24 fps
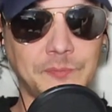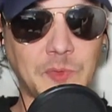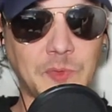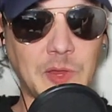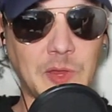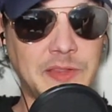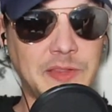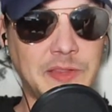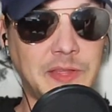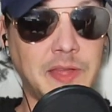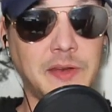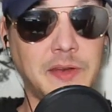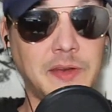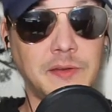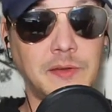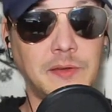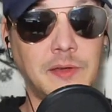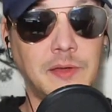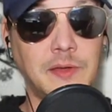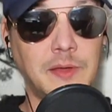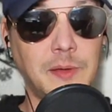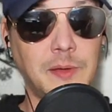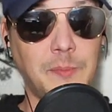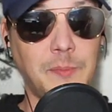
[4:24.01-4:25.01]
is that
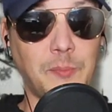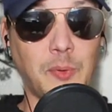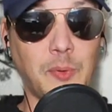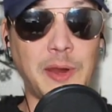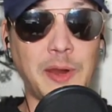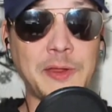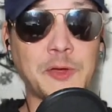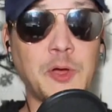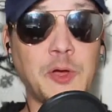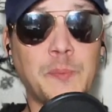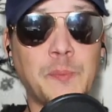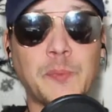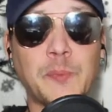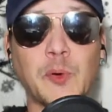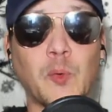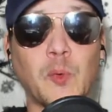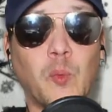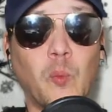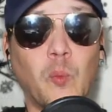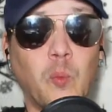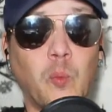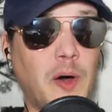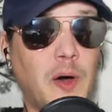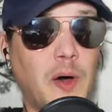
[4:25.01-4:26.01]
Brett Cooper
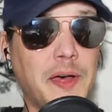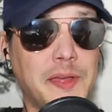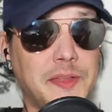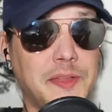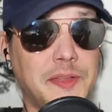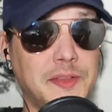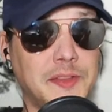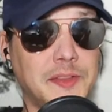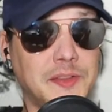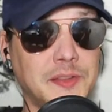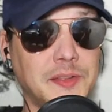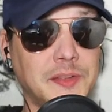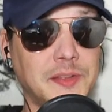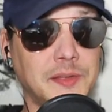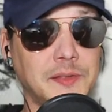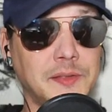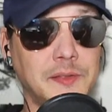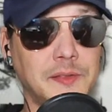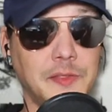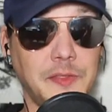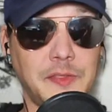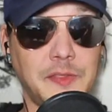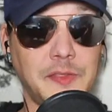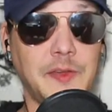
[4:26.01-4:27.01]
was
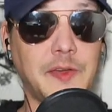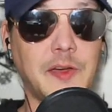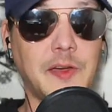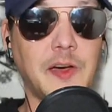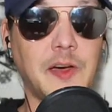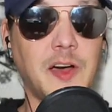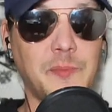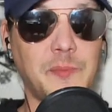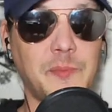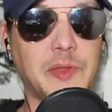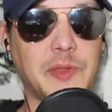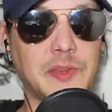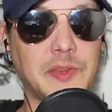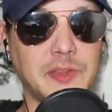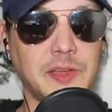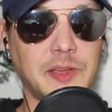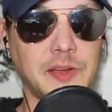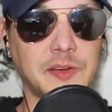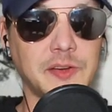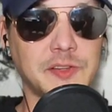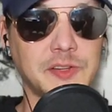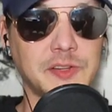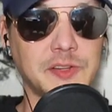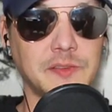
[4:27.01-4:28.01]
the comment
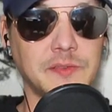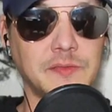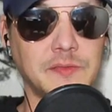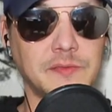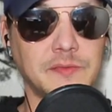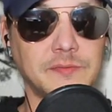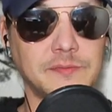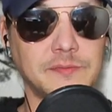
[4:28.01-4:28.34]
section.